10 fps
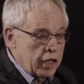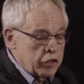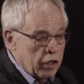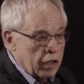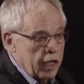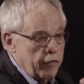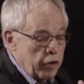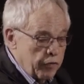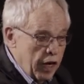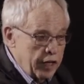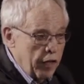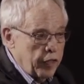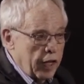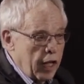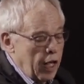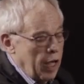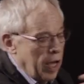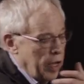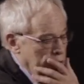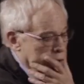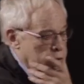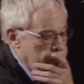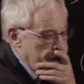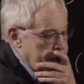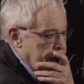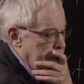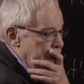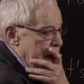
it's not clear if you find nothing, you can go on further.